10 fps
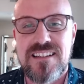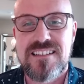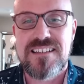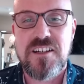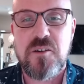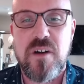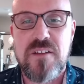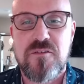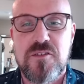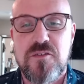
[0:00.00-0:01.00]
It's gonna
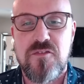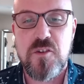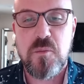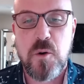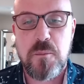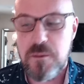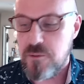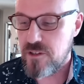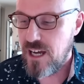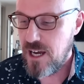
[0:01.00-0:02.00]
wait for a few more
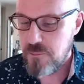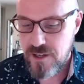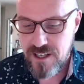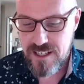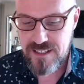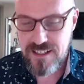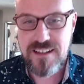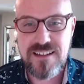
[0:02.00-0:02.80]
people to hop on.